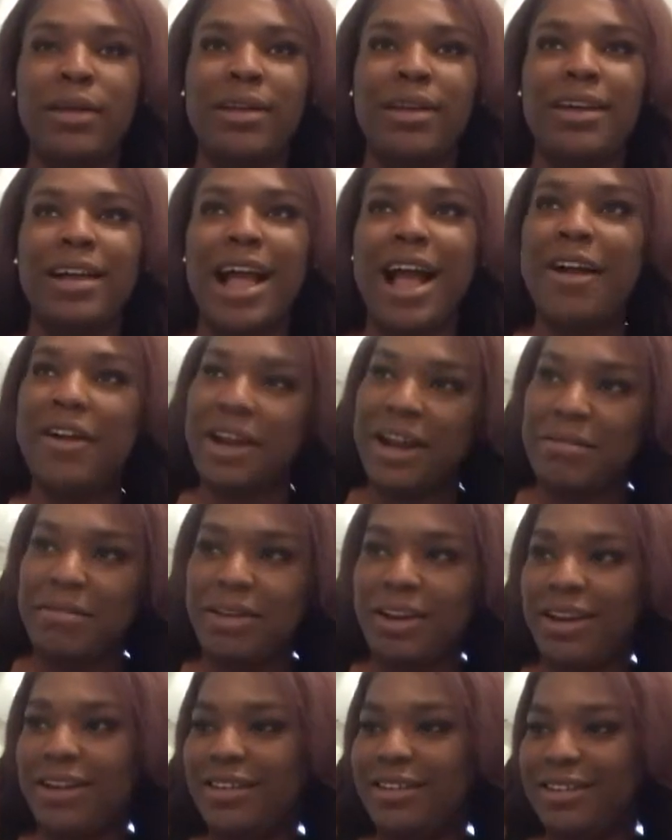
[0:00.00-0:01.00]
how can I
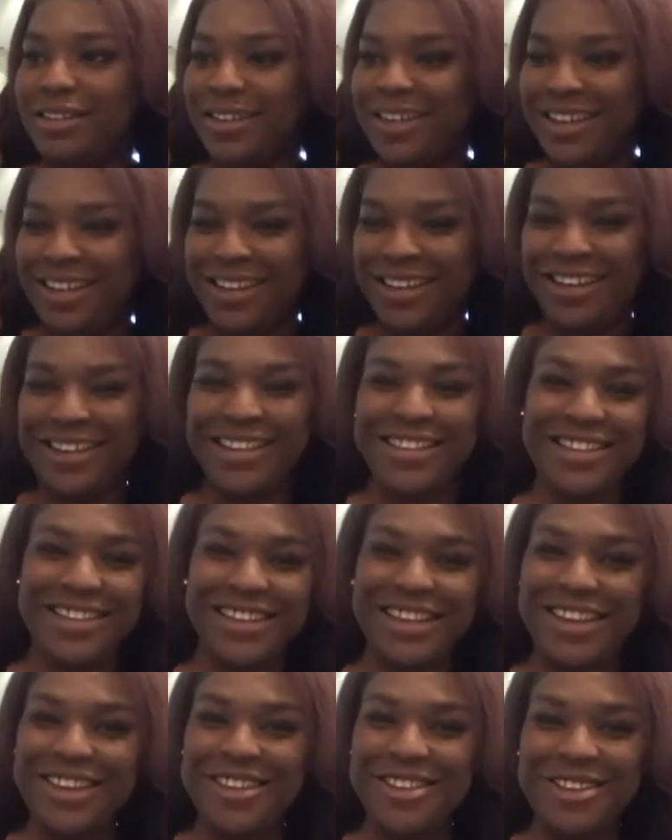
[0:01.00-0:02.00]
put it?
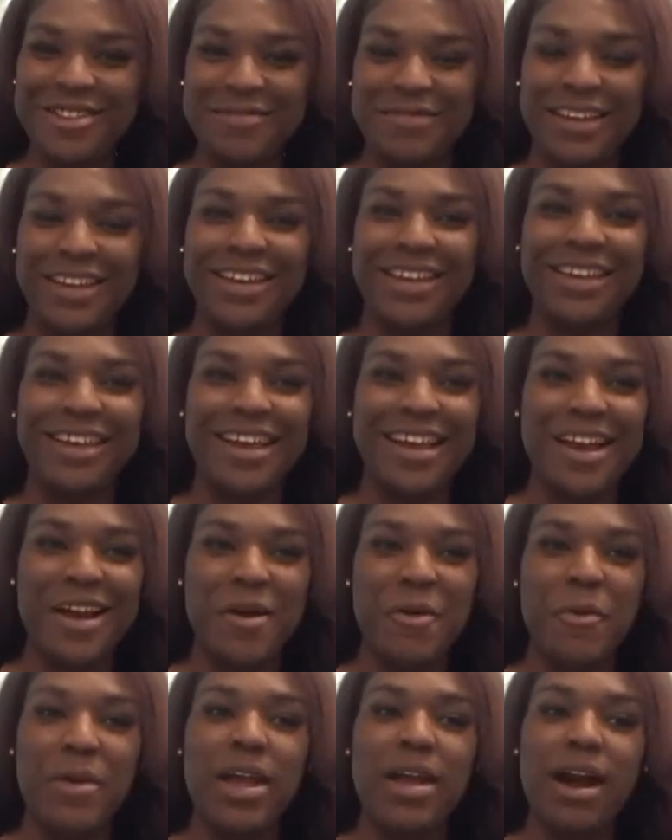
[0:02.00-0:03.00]
Excuse me.
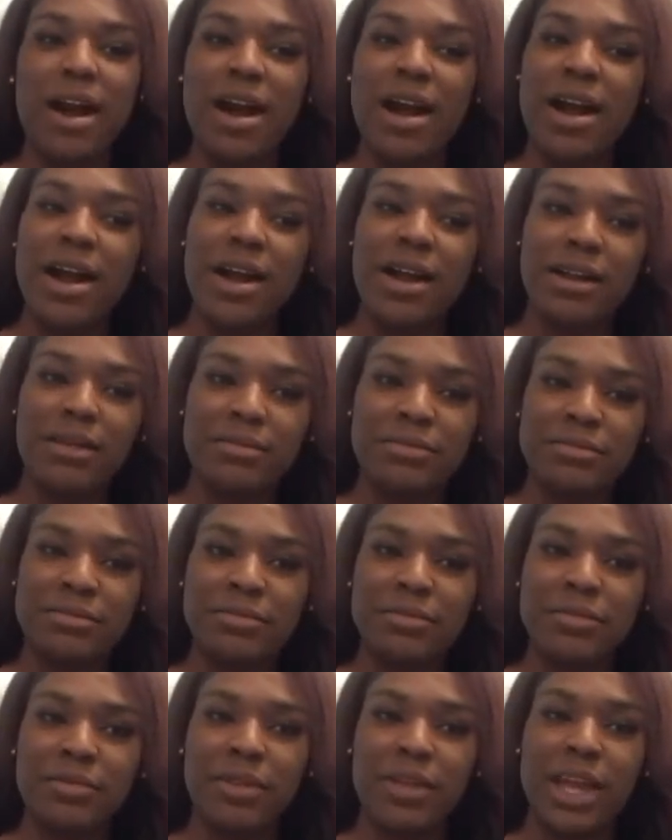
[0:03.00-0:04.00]
We are
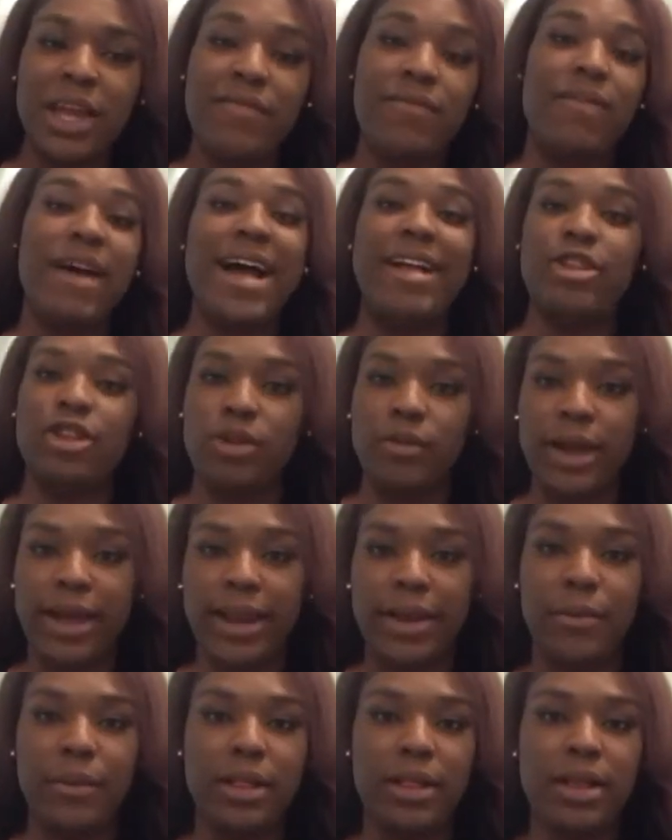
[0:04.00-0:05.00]

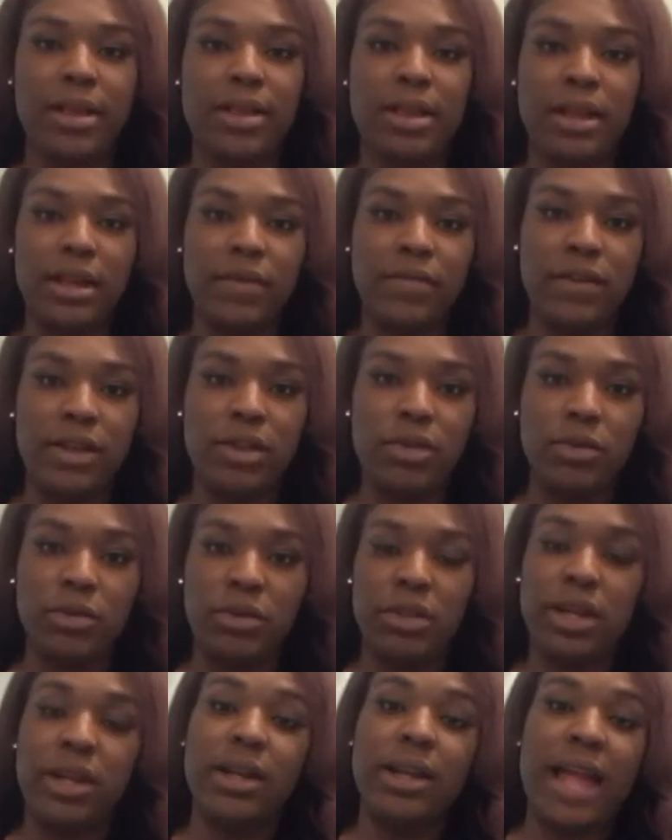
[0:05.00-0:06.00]
infatuated with these individuals,
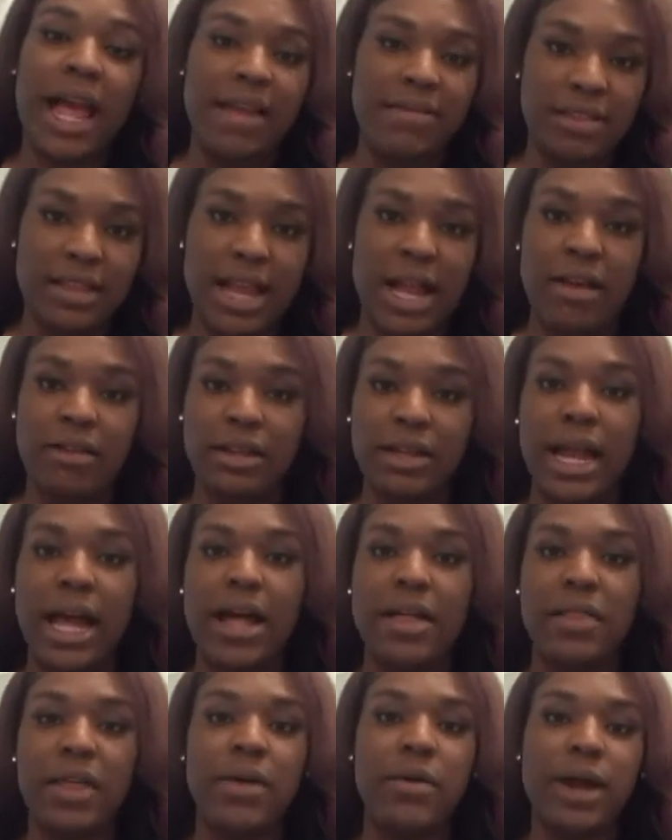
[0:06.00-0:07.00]
their lifestyles, and
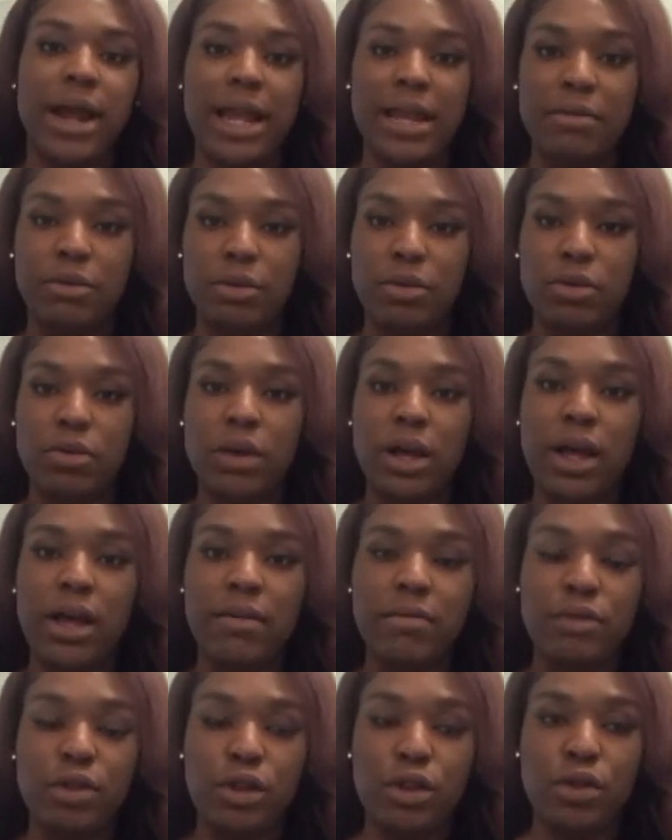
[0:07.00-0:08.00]
how they were able to
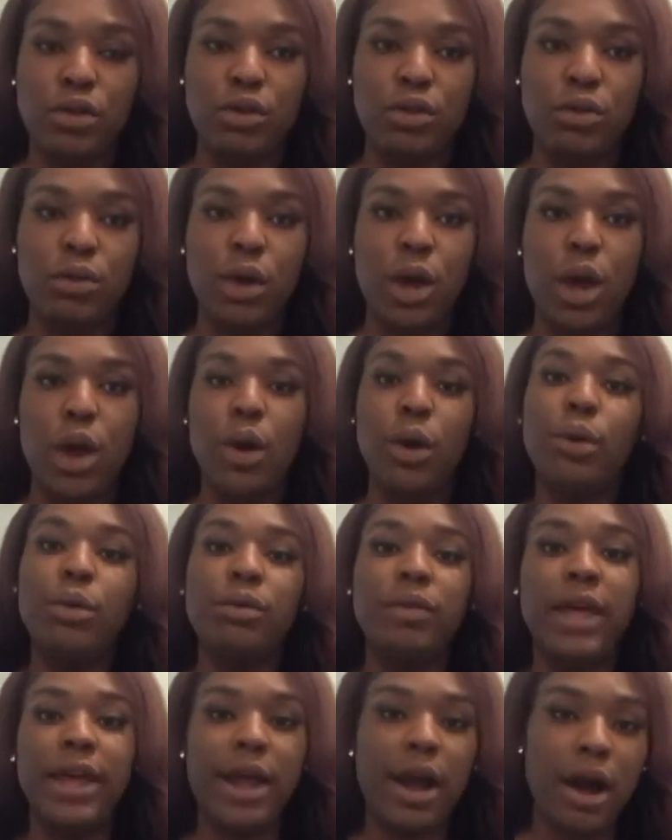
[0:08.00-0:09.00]
come to who
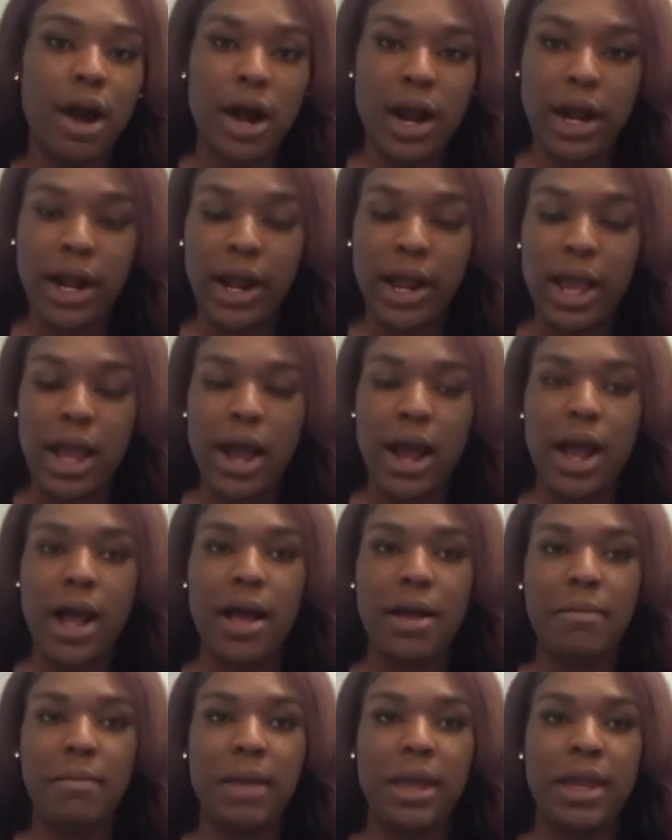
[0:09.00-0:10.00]
they are.
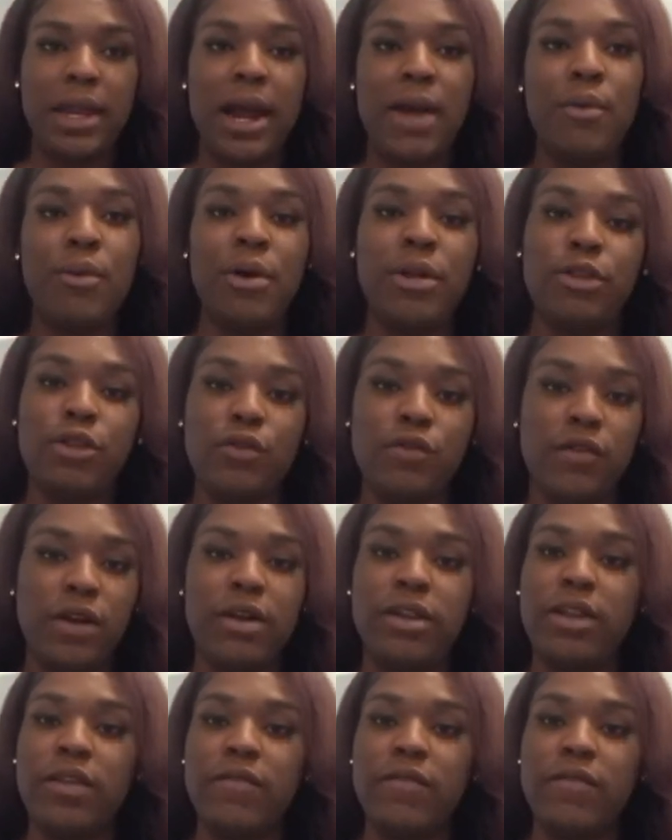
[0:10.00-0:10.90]
And I want to first and